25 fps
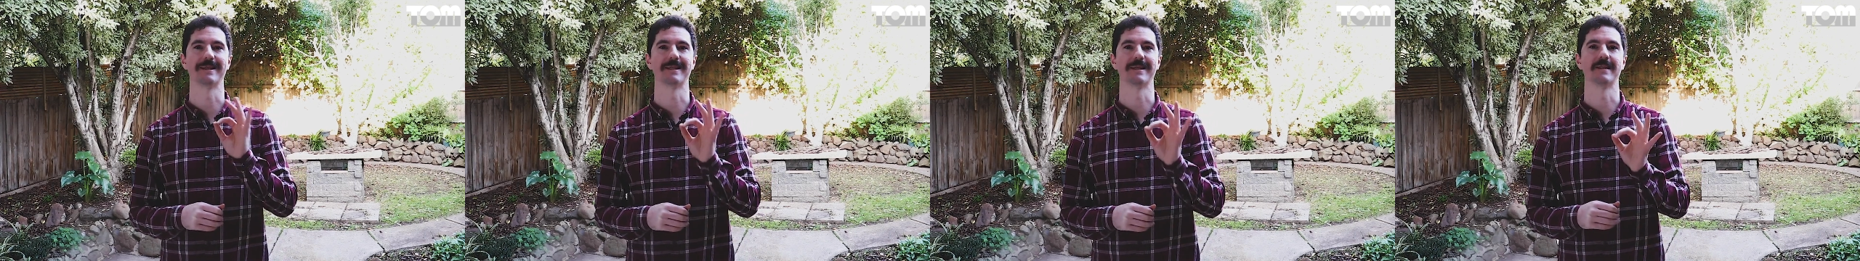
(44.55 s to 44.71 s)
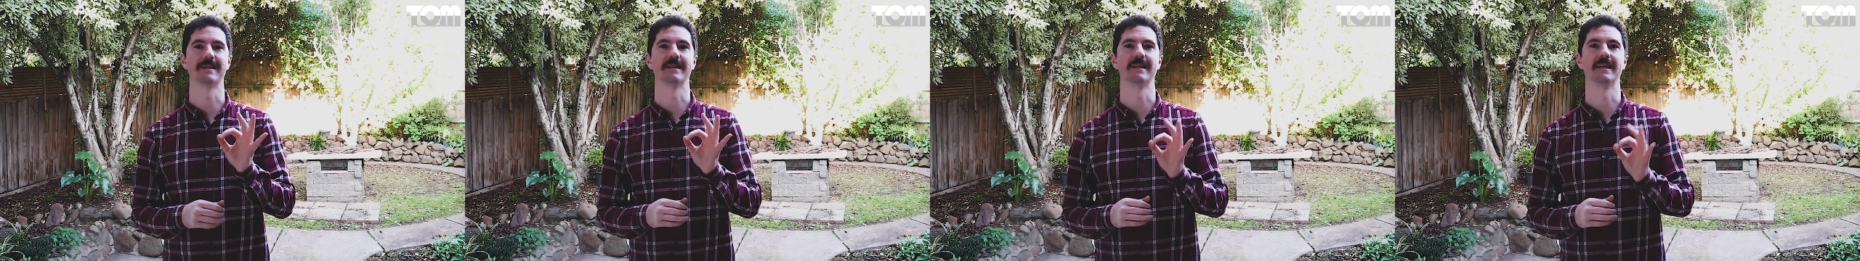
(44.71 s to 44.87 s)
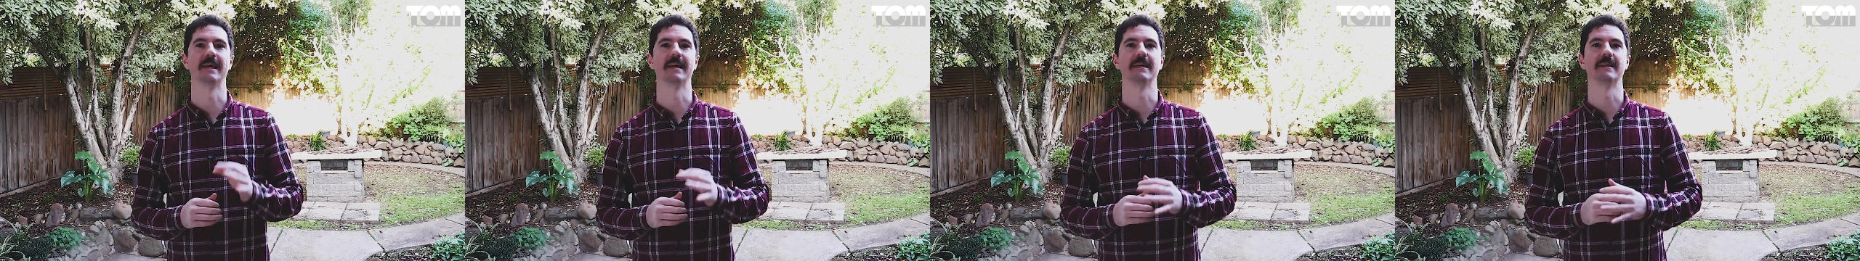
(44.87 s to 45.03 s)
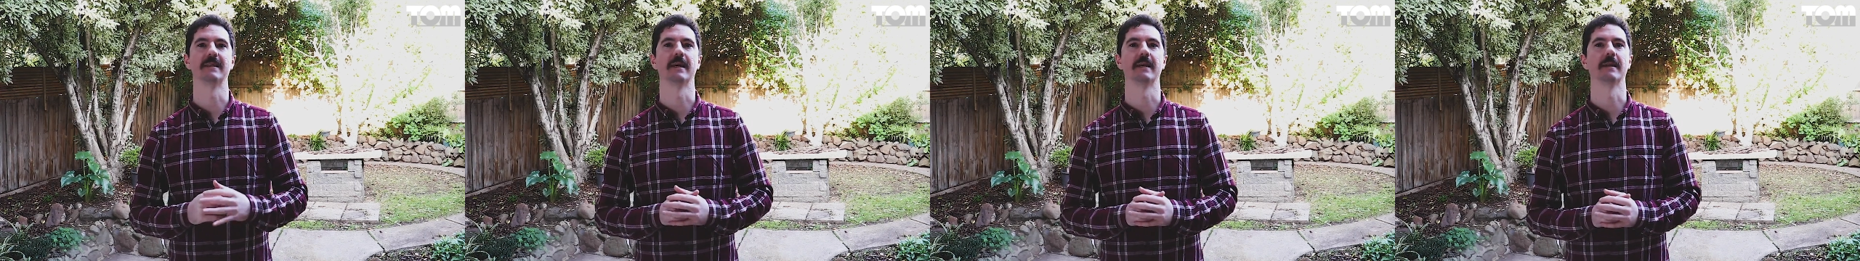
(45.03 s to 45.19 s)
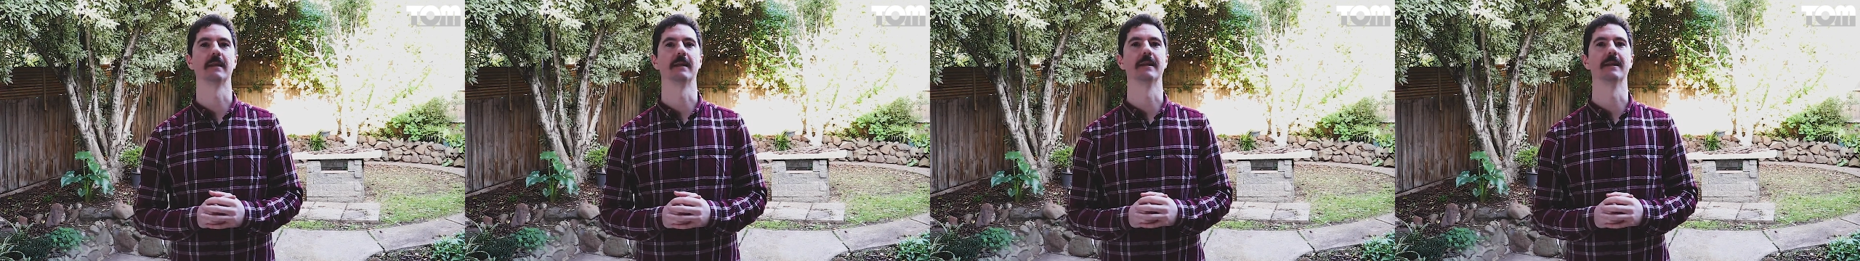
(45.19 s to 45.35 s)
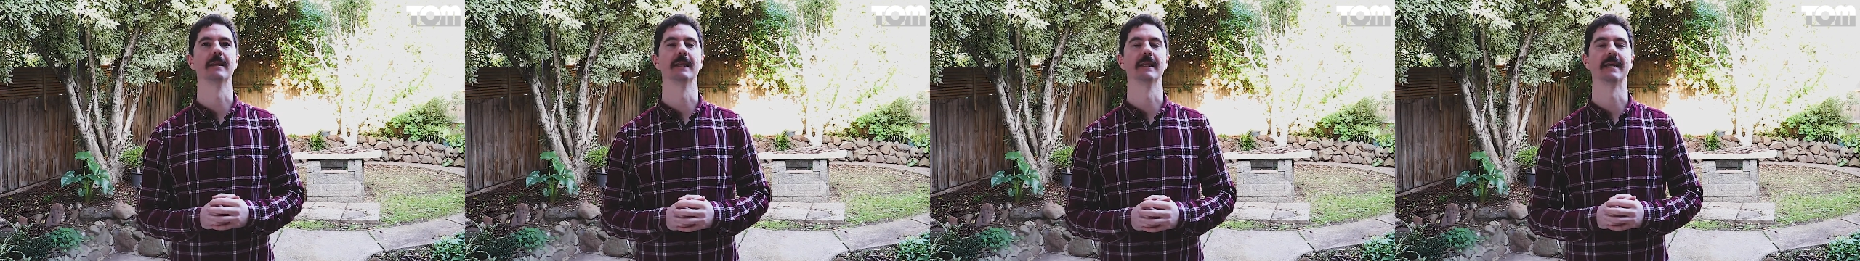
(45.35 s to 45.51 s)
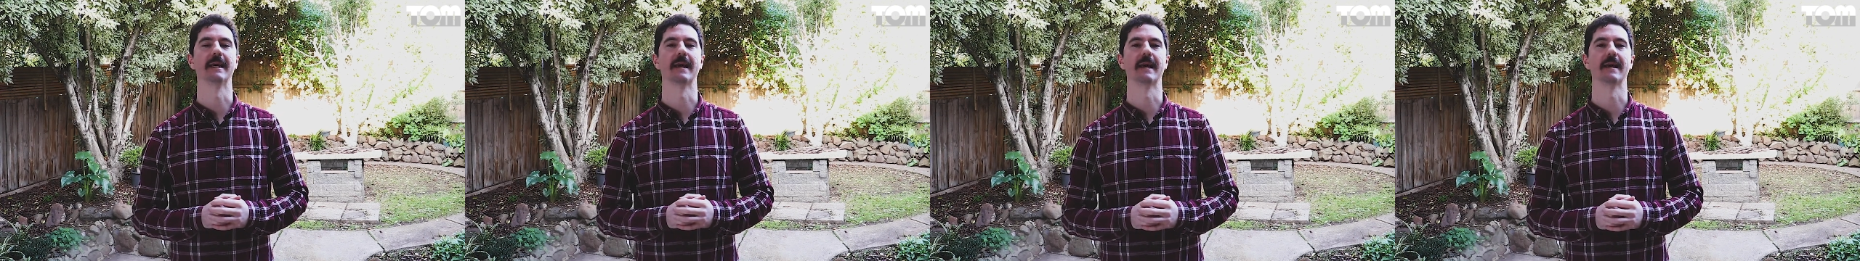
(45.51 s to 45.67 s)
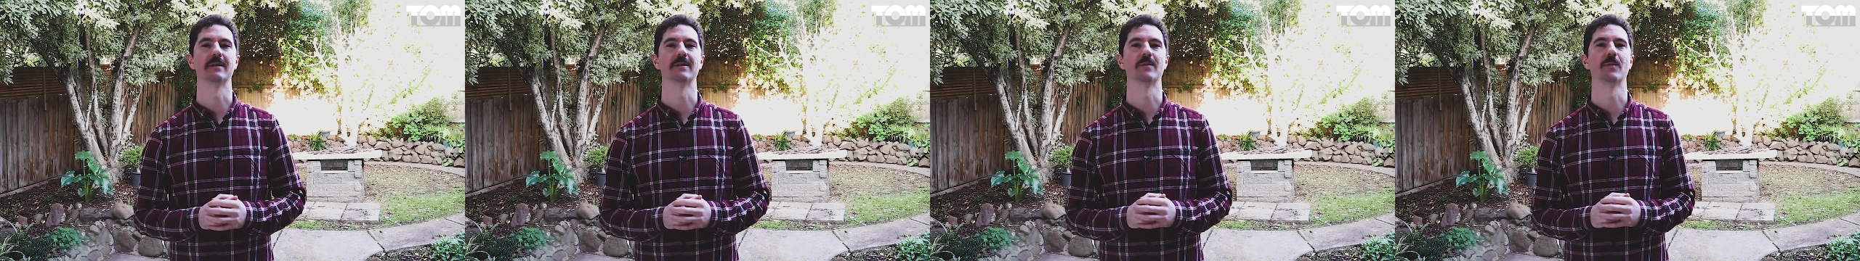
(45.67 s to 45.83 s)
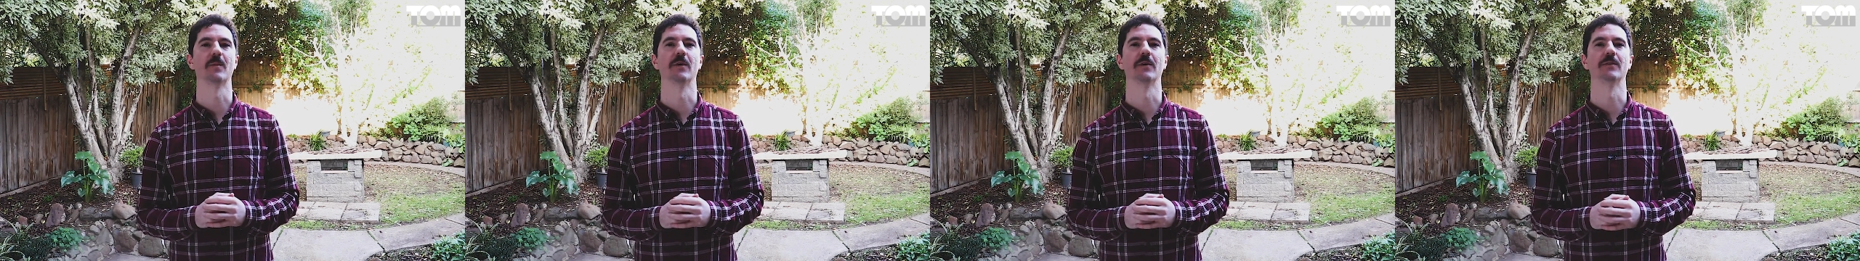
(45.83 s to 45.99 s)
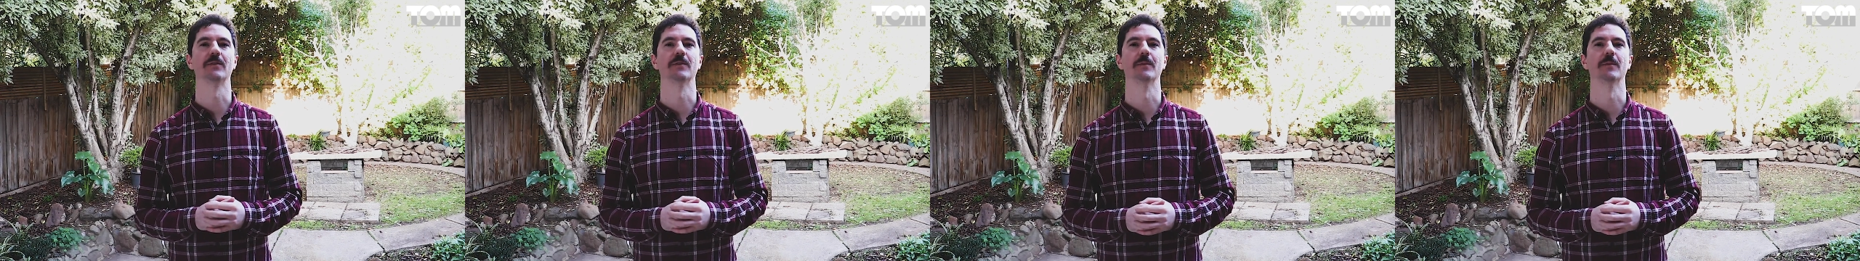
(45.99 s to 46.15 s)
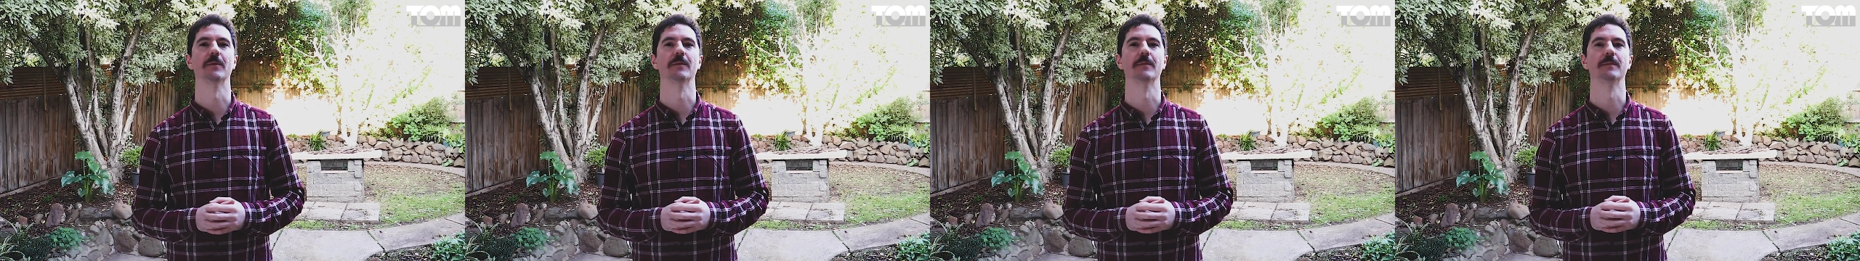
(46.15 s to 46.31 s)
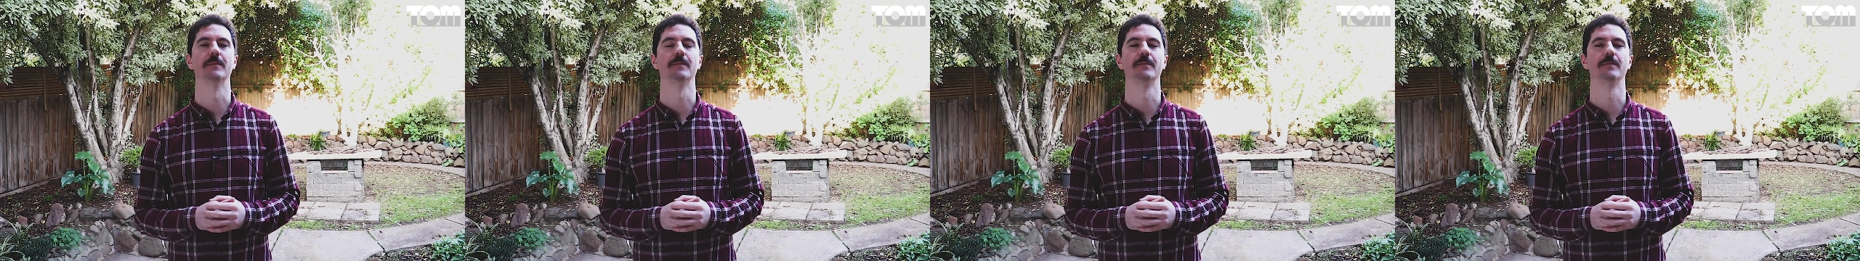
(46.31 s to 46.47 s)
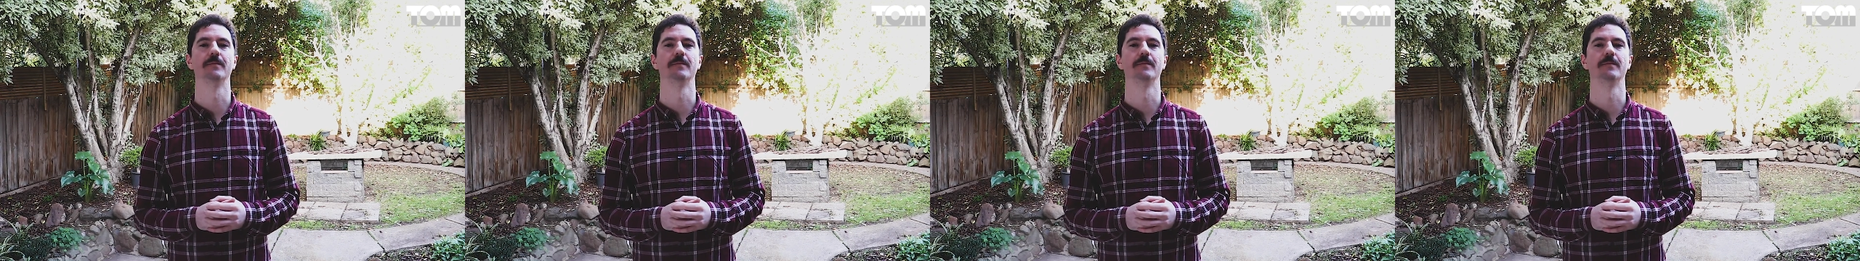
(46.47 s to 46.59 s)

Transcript: succinct and clear as possible.